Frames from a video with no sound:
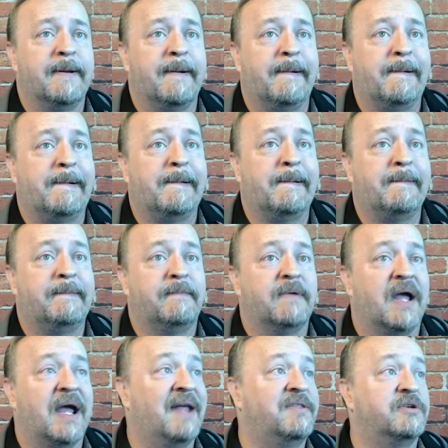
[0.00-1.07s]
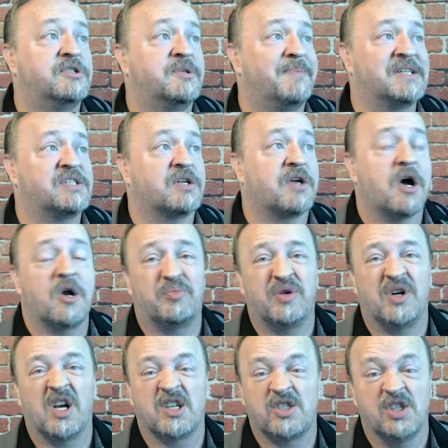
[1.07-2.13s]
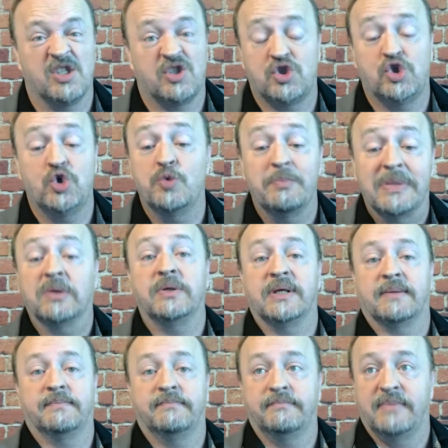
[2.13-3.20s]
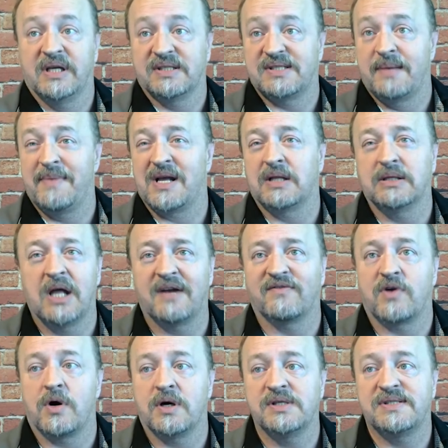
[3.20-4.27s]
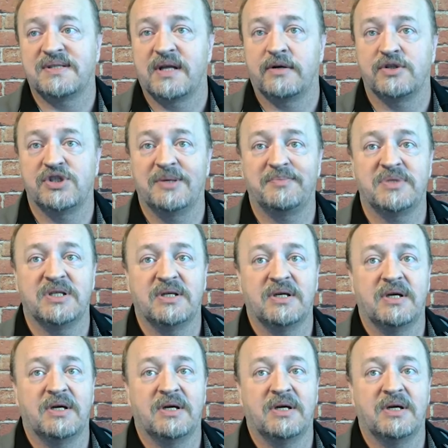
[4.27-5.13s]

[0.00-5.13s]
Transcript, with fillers: Uh, and their domestic auto production is 2 million because they make a lot of cars that are shipped